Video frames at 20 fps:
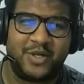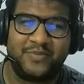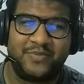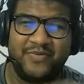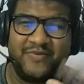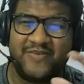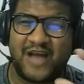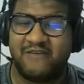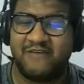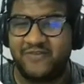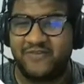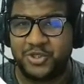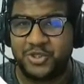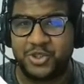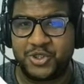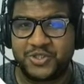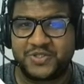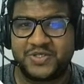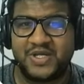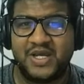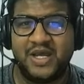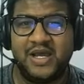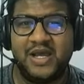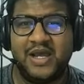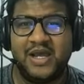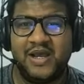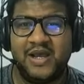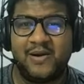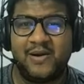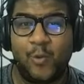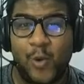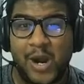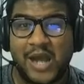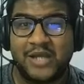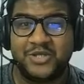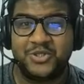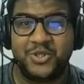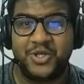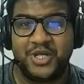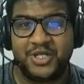five features why
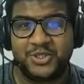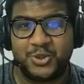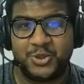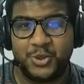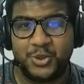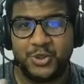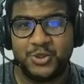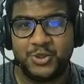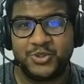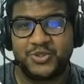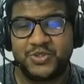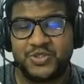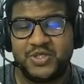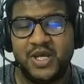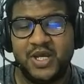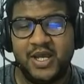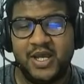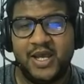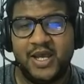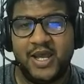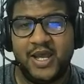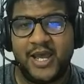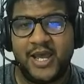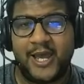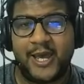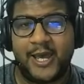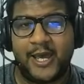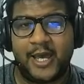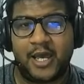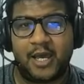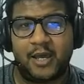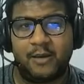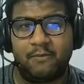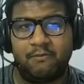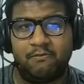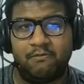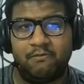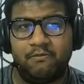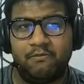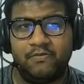you need to use
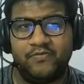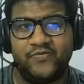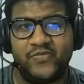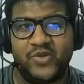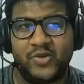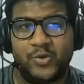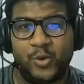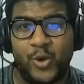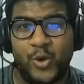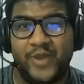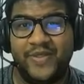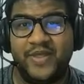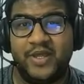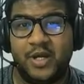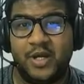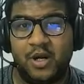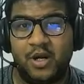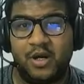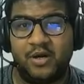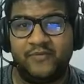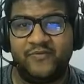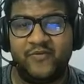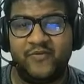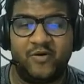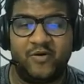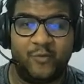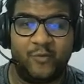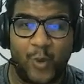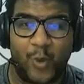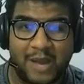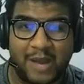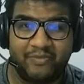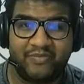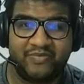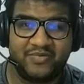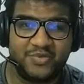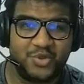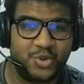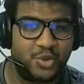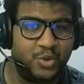um, credit card from Ramp
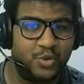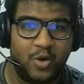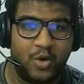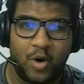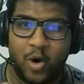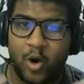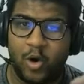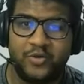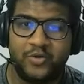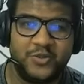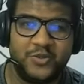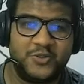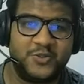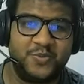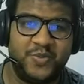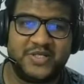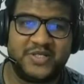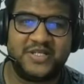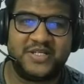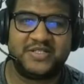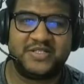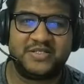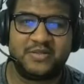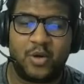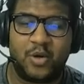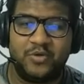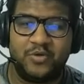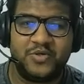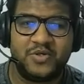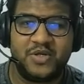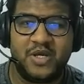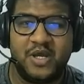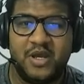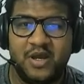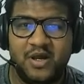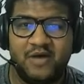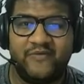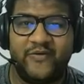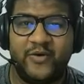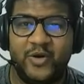to all your business or
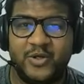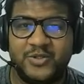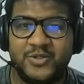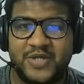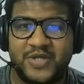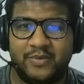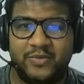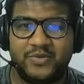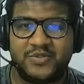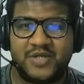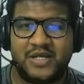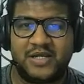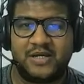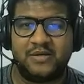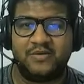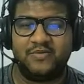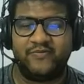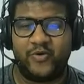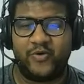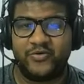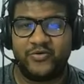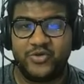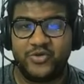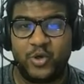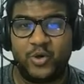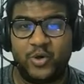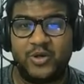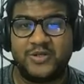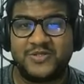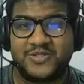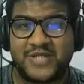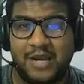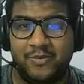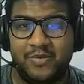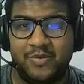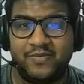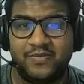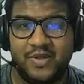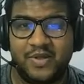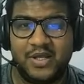for your service, for your
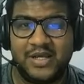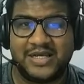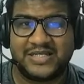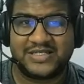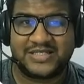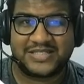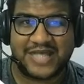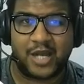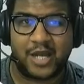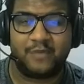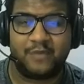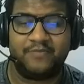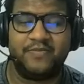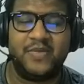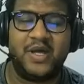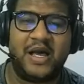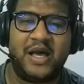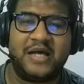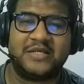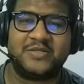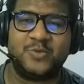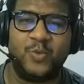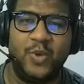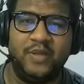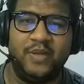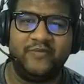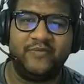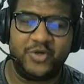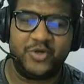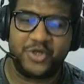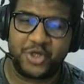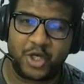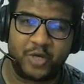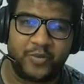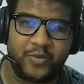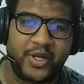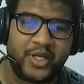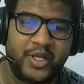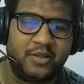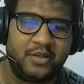startup as well, for your
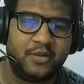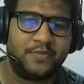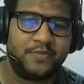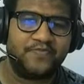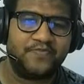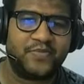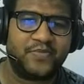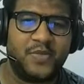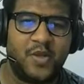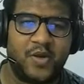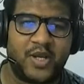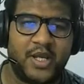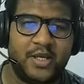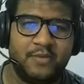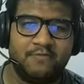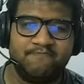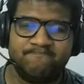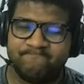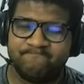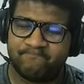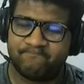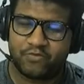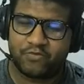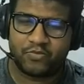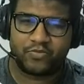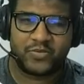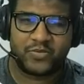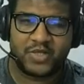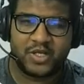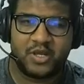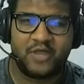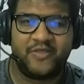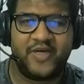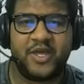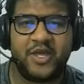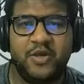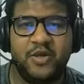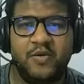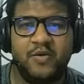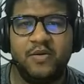company. Okay,
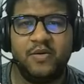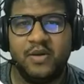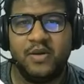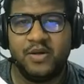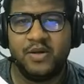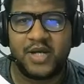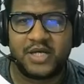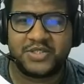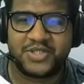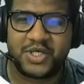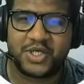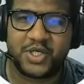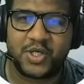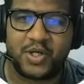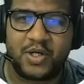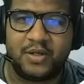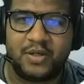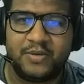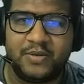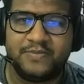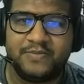thank you. Take care.